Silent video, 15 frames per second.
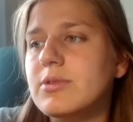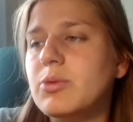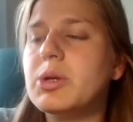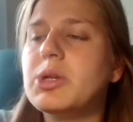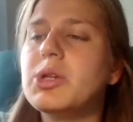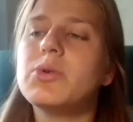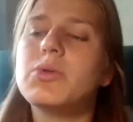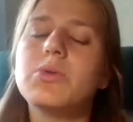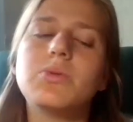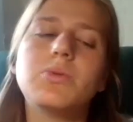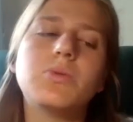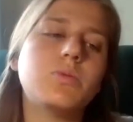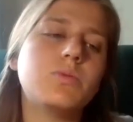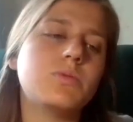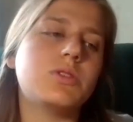when
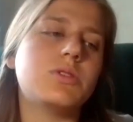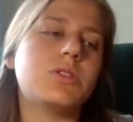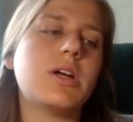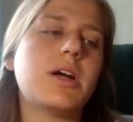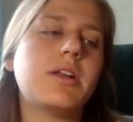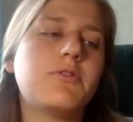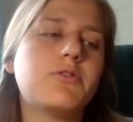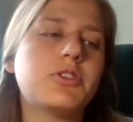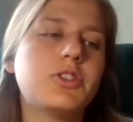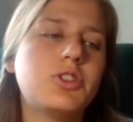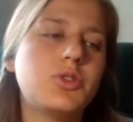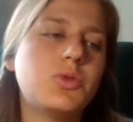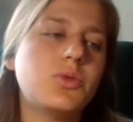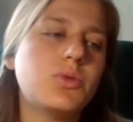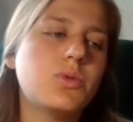you study for
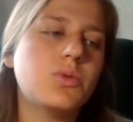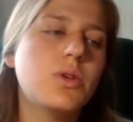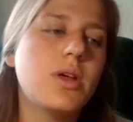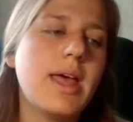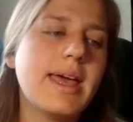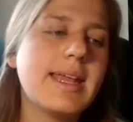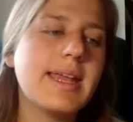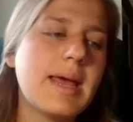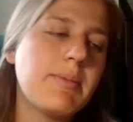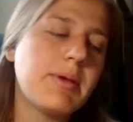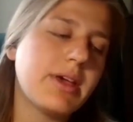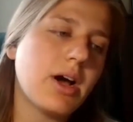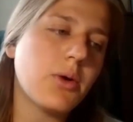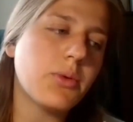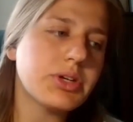2
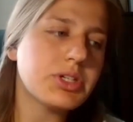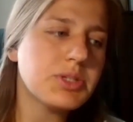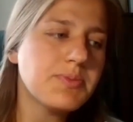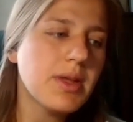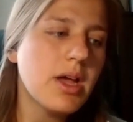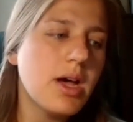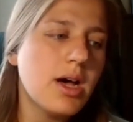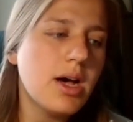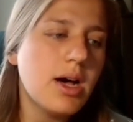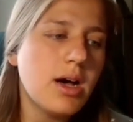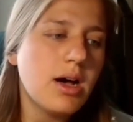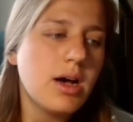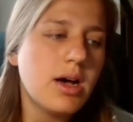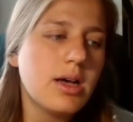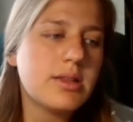academic hours,
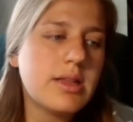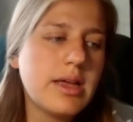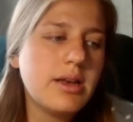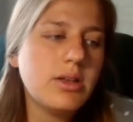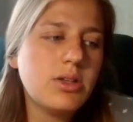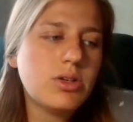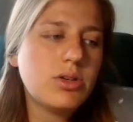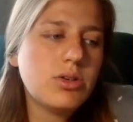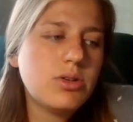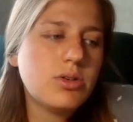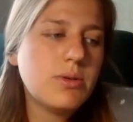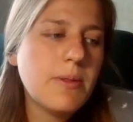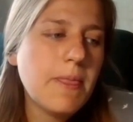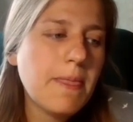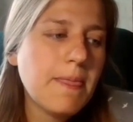then
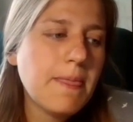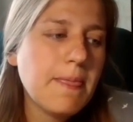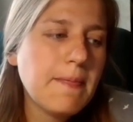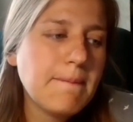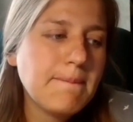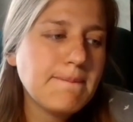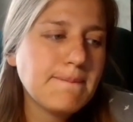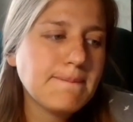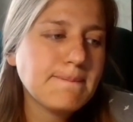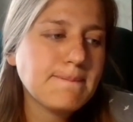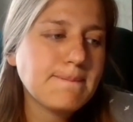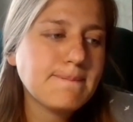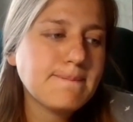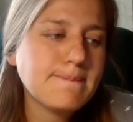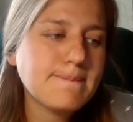you
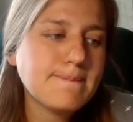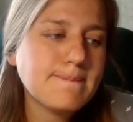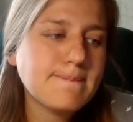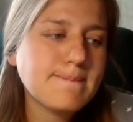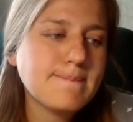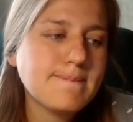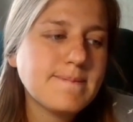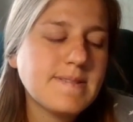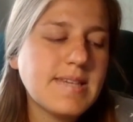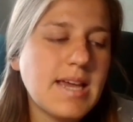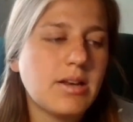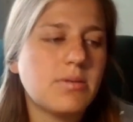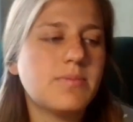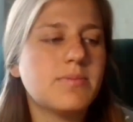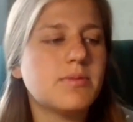can
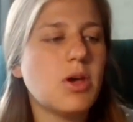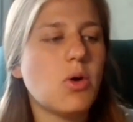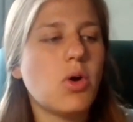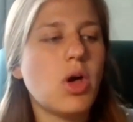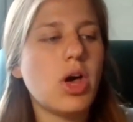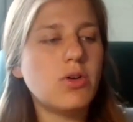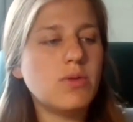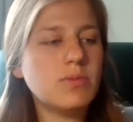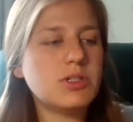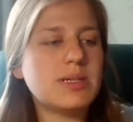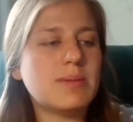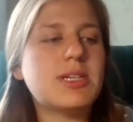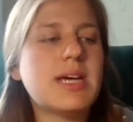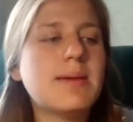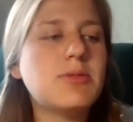go home.
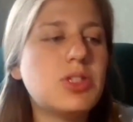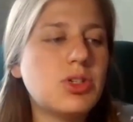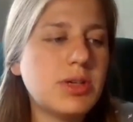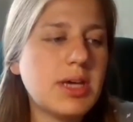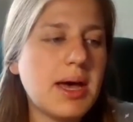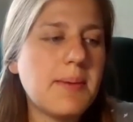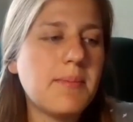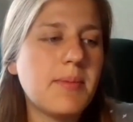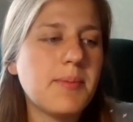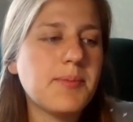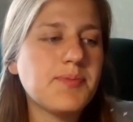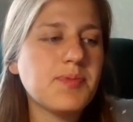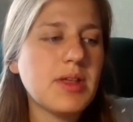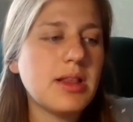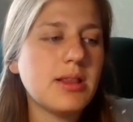Sometimes you come
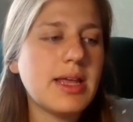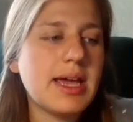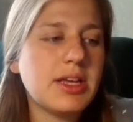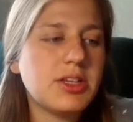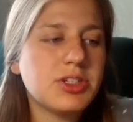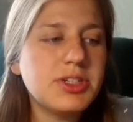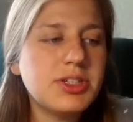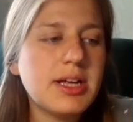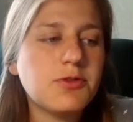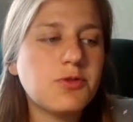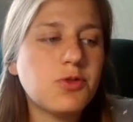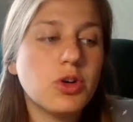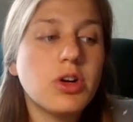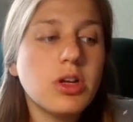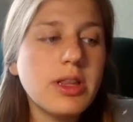later at
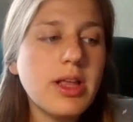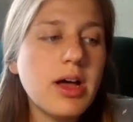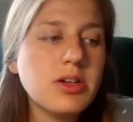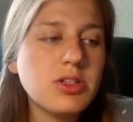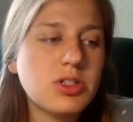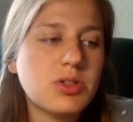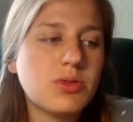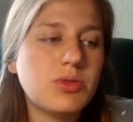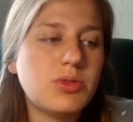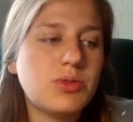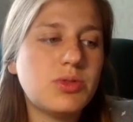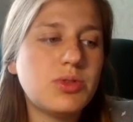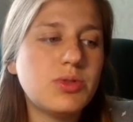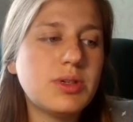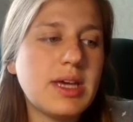4 o'clock, so
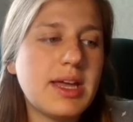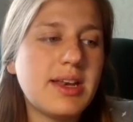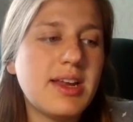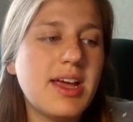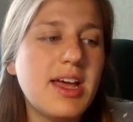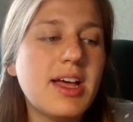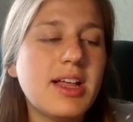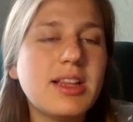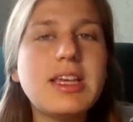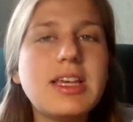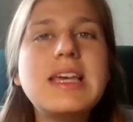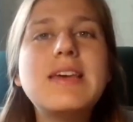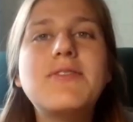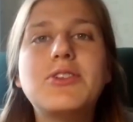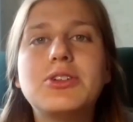you can
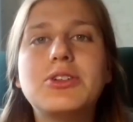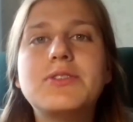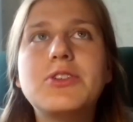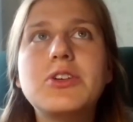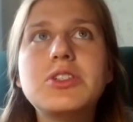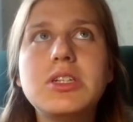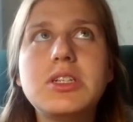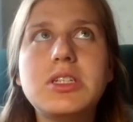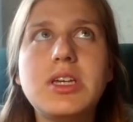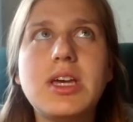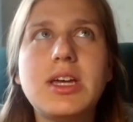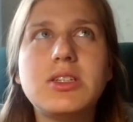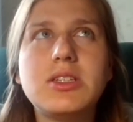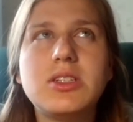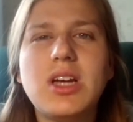leave your
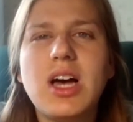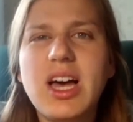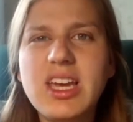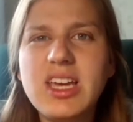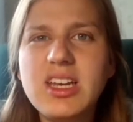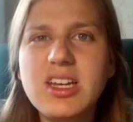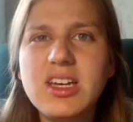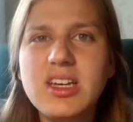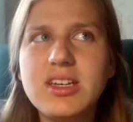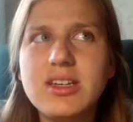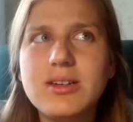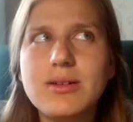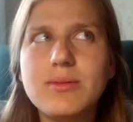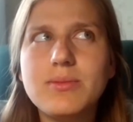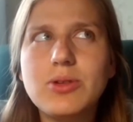university at 9,
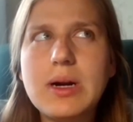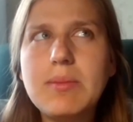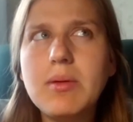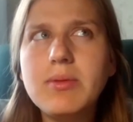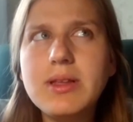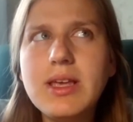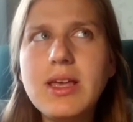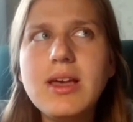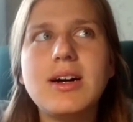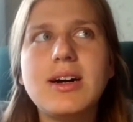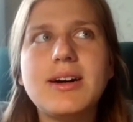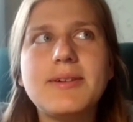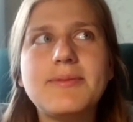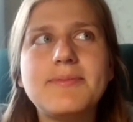probably,